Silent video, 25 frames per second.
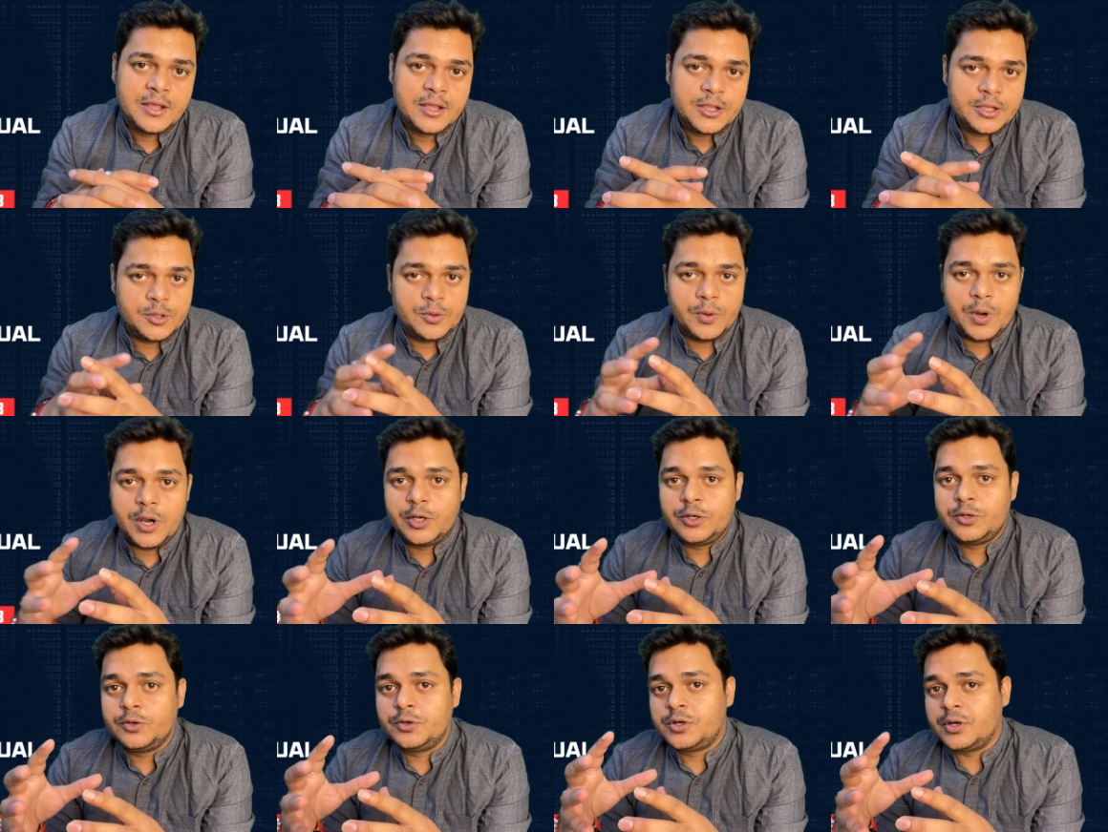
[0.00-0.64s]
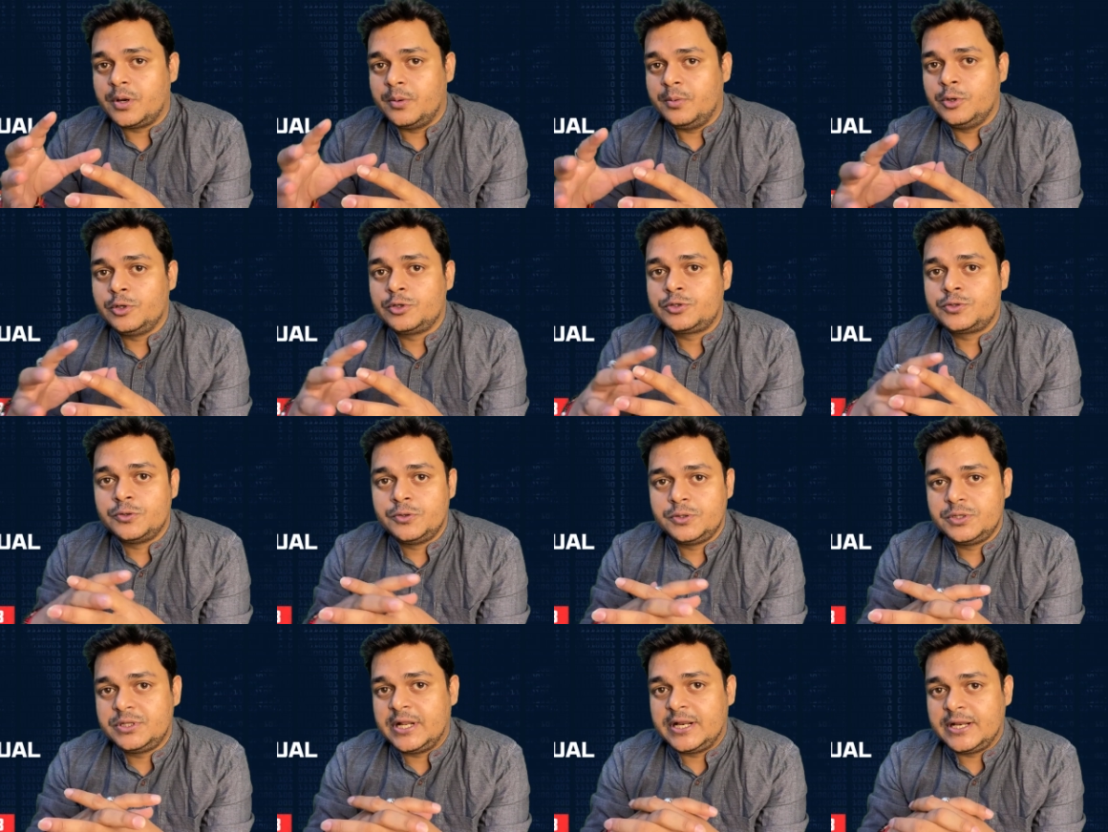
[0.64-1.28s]
you want to
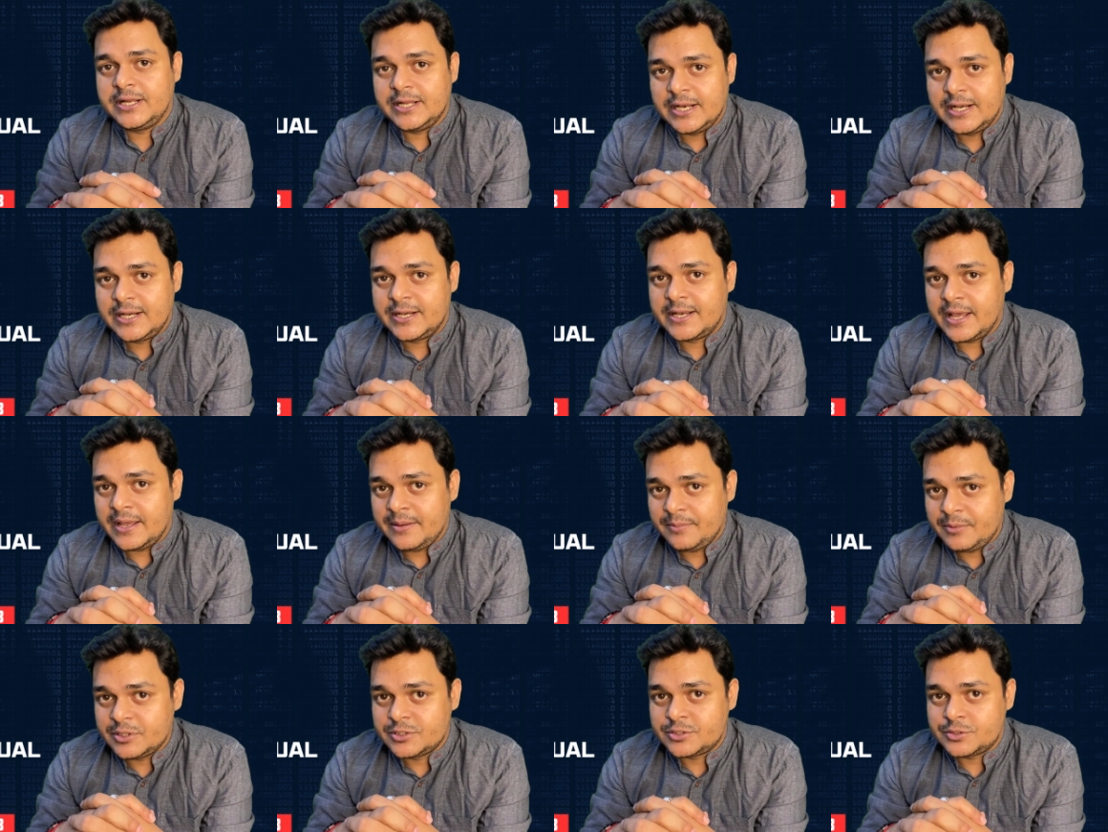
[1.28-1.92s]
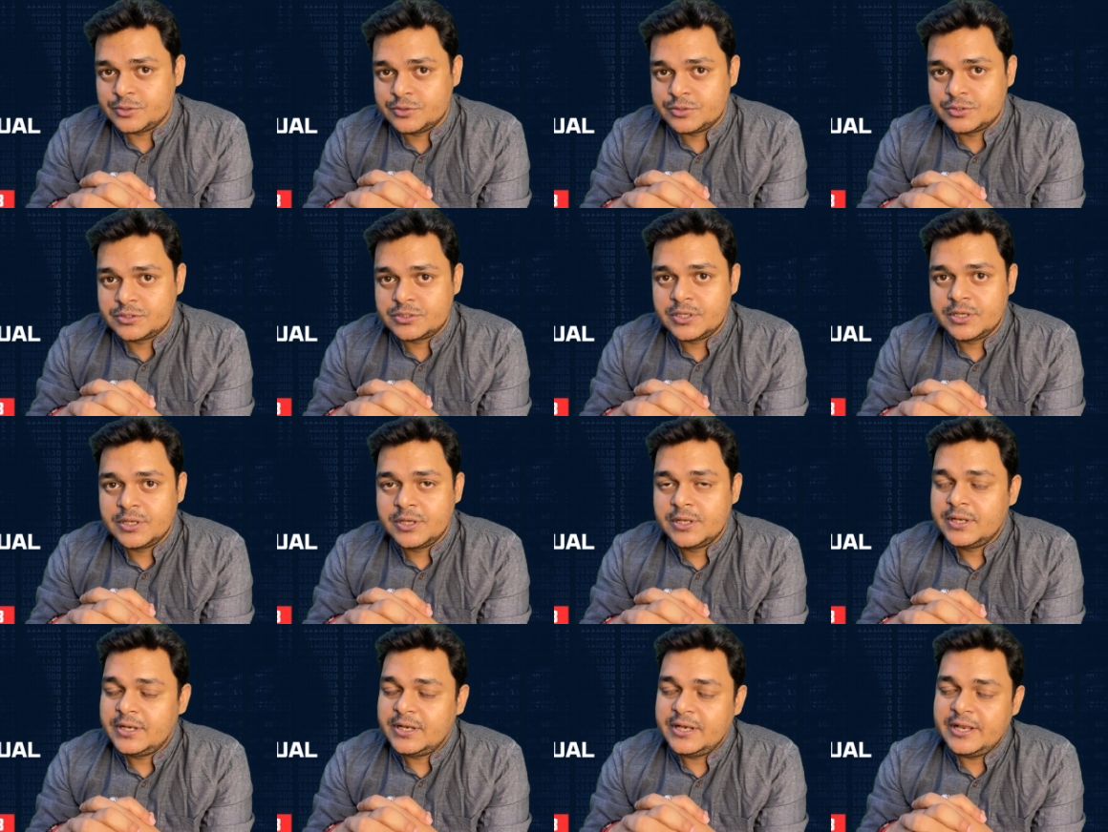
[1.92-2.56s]
troubleshoot the real-time issues,
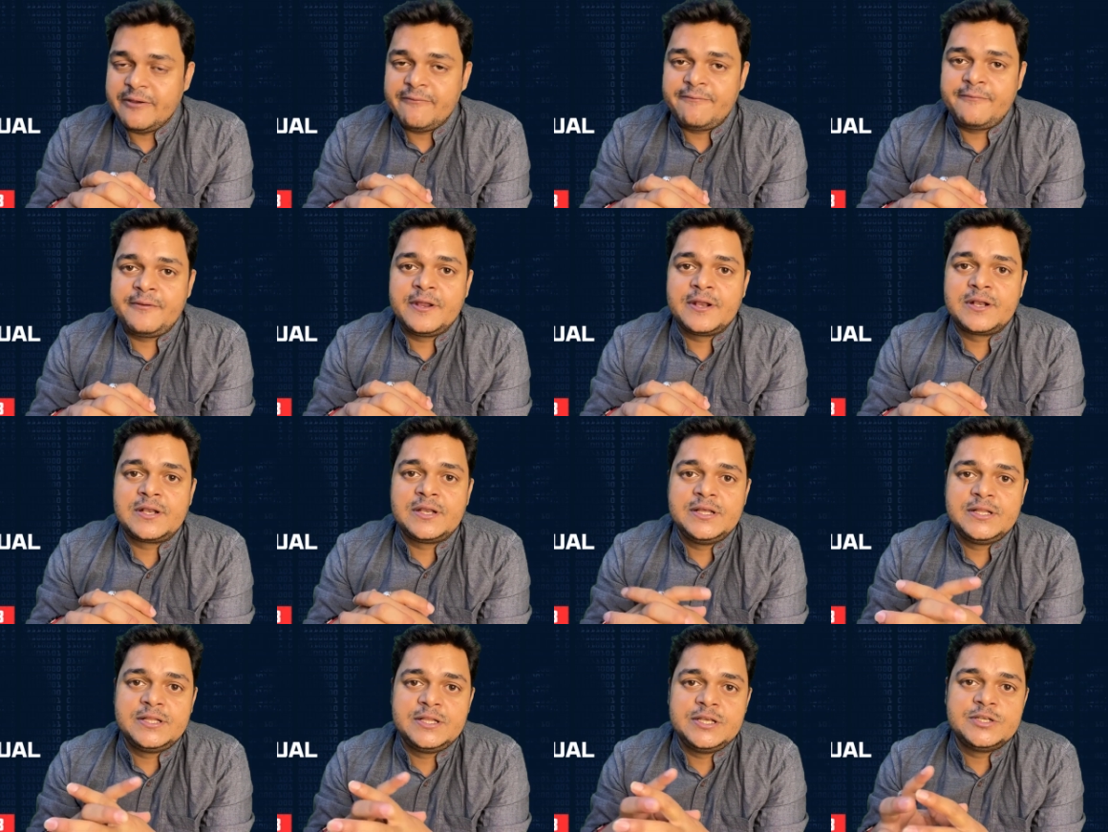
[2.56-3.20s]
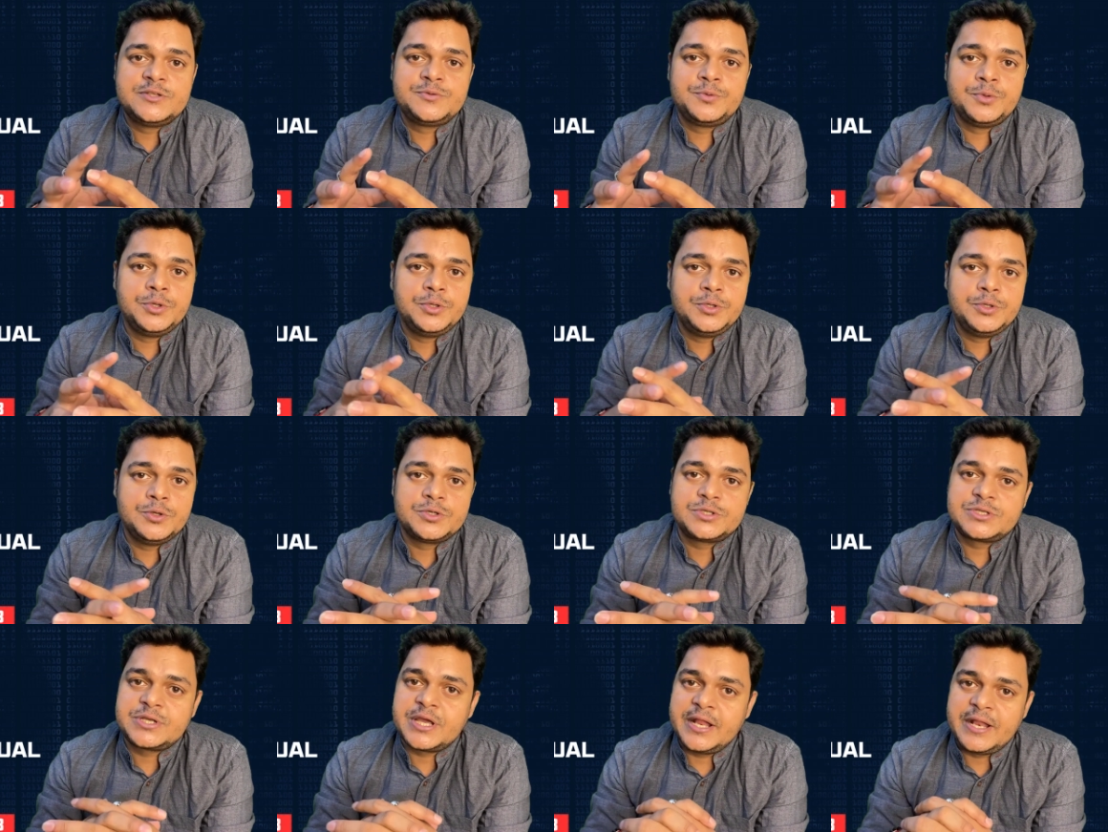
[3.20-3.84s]
definitely these
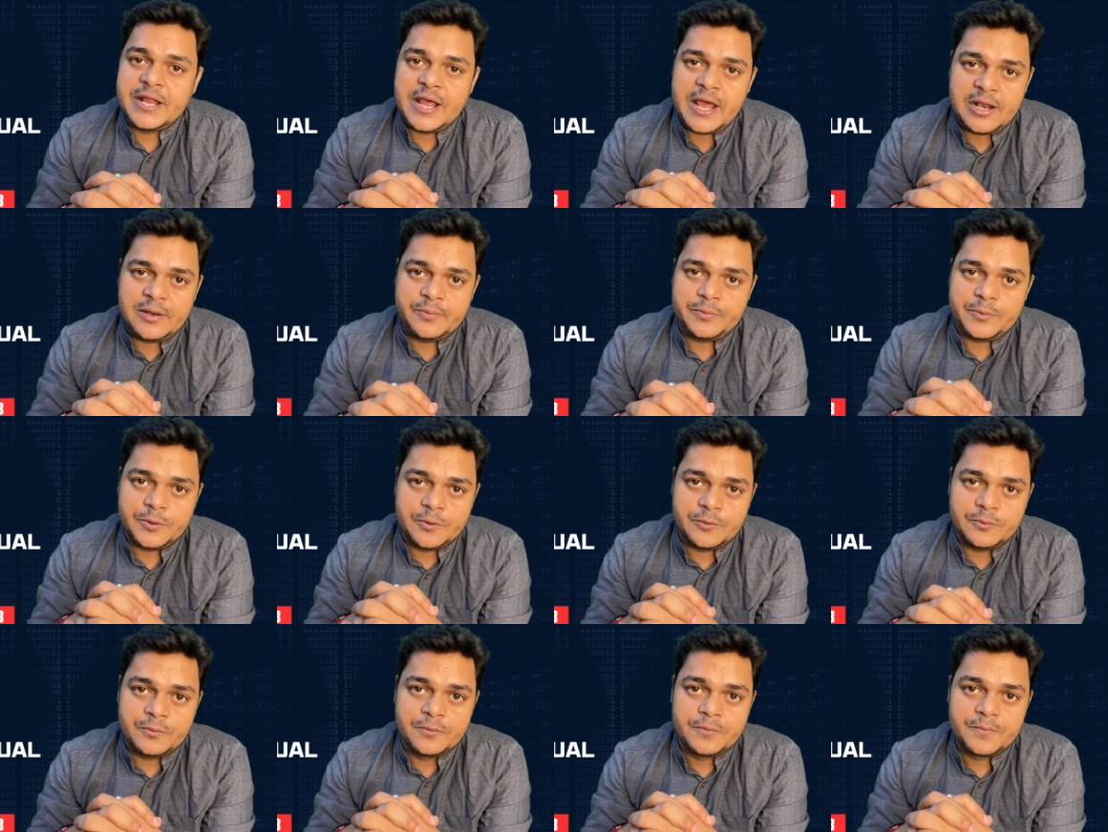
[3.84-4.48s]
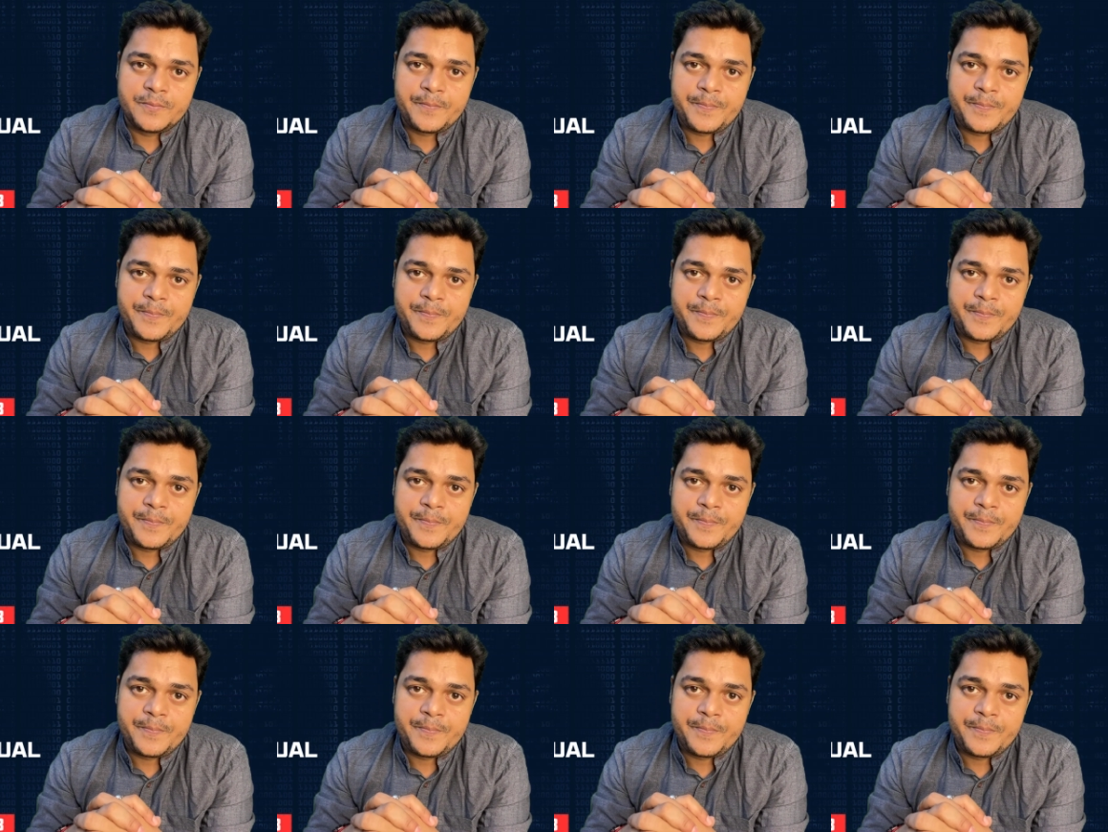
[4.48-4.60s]
videos can help you.